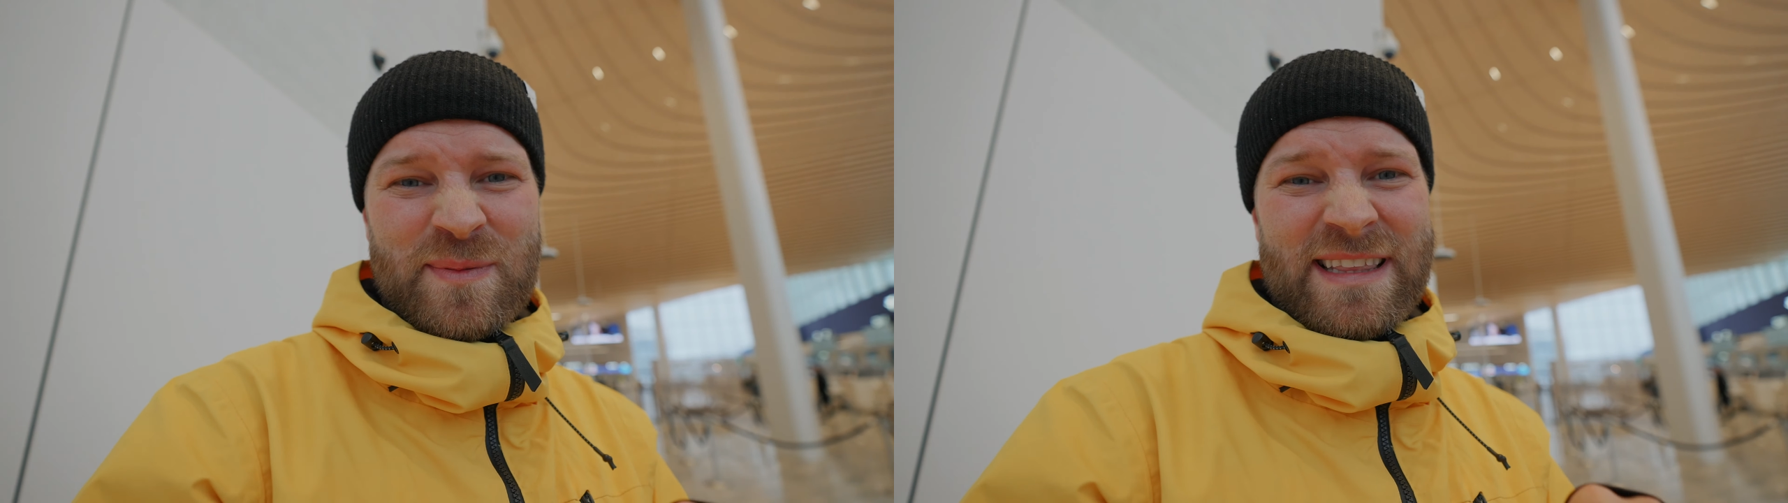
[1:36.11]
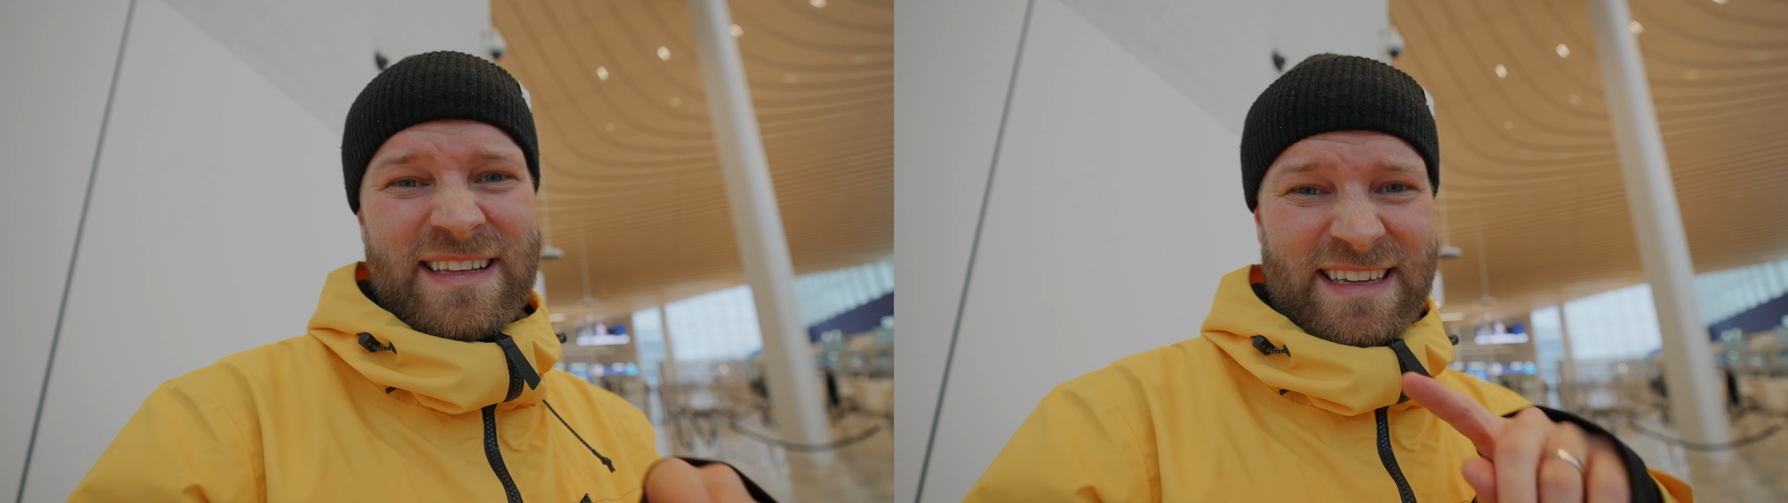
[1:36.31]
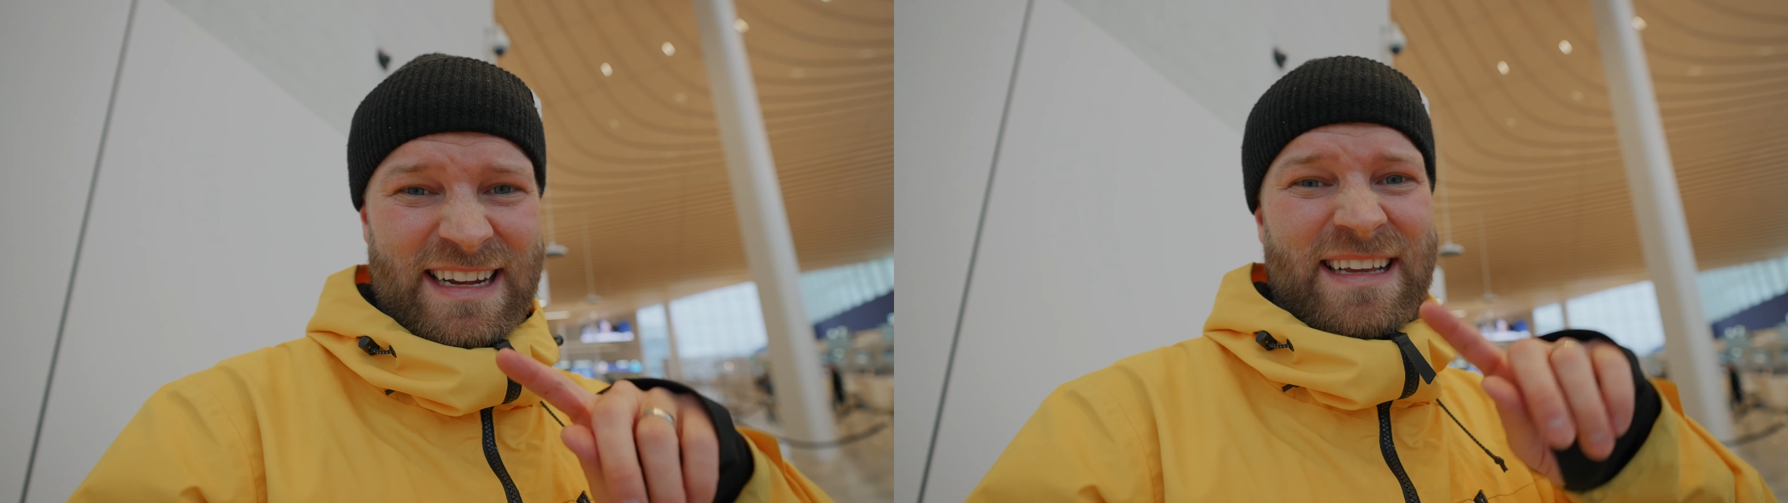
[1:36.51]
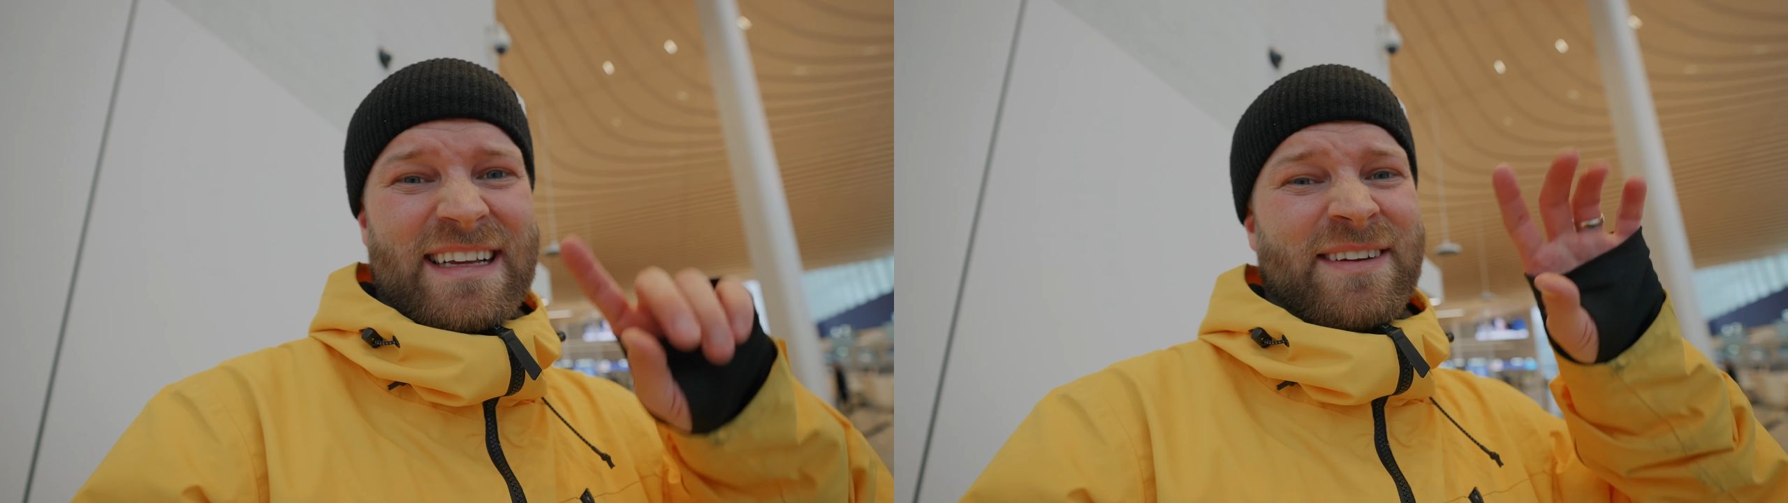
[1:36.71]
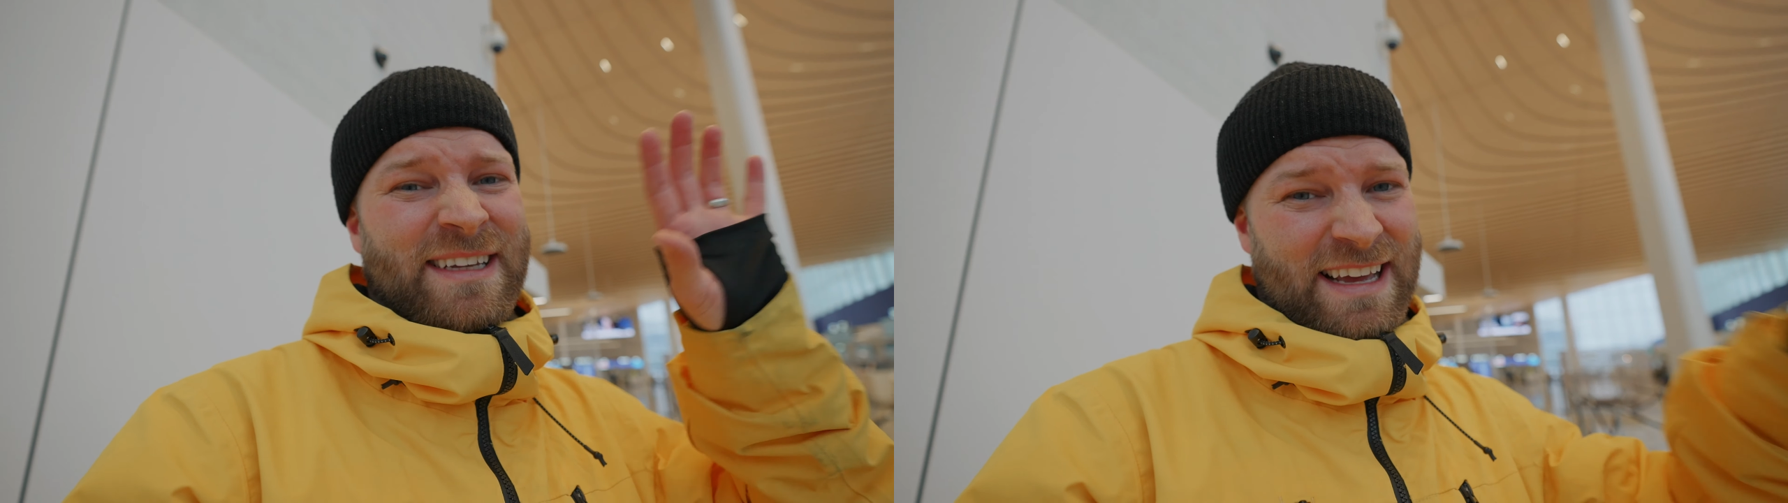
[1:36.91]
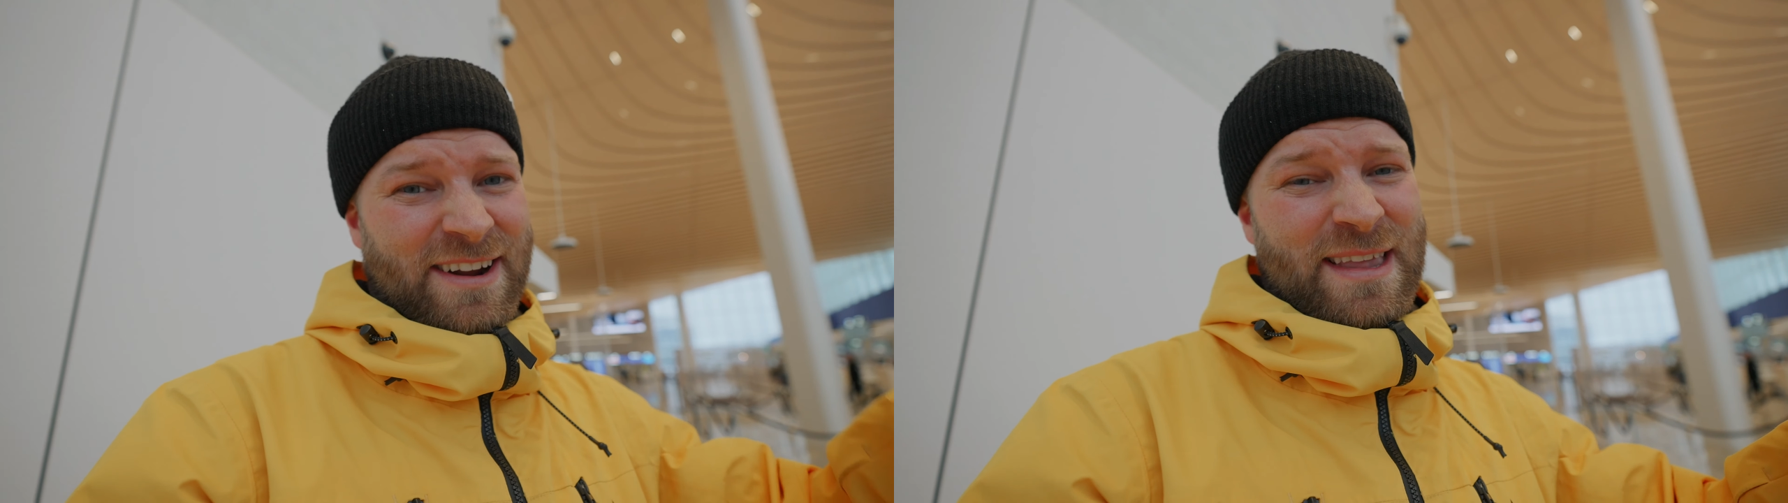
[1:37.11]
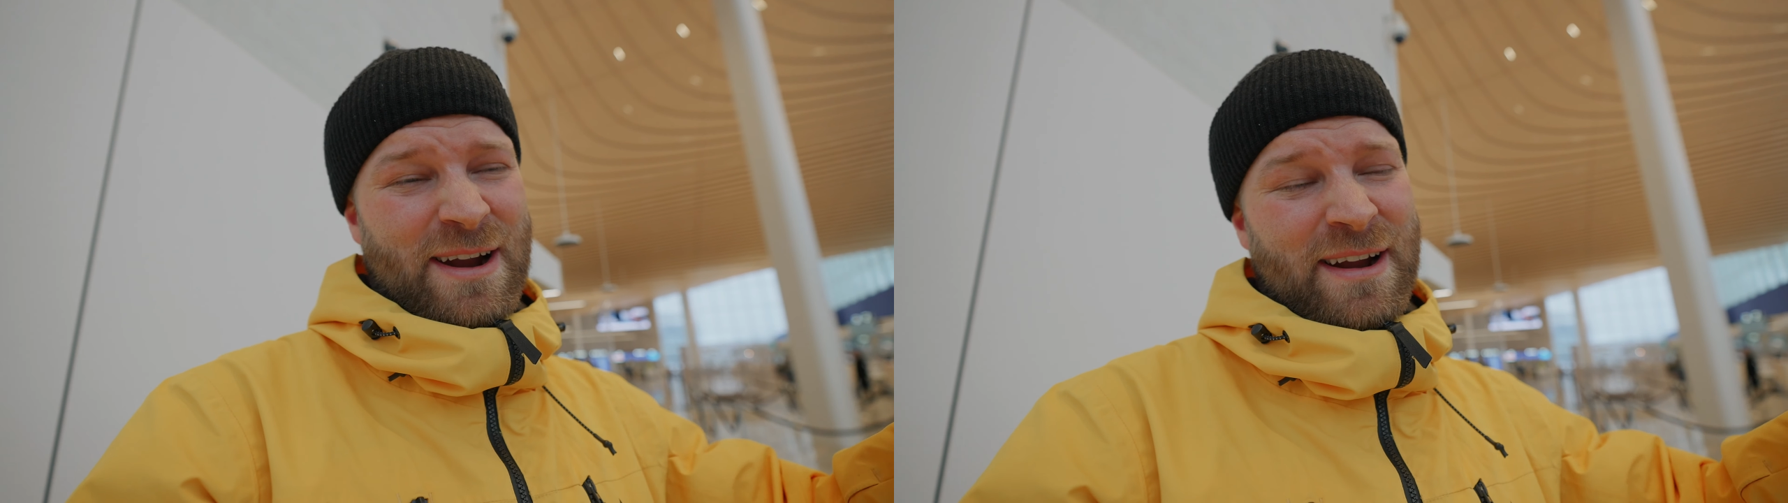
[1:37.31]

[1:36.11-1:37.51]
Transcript: me that's gonna get on there.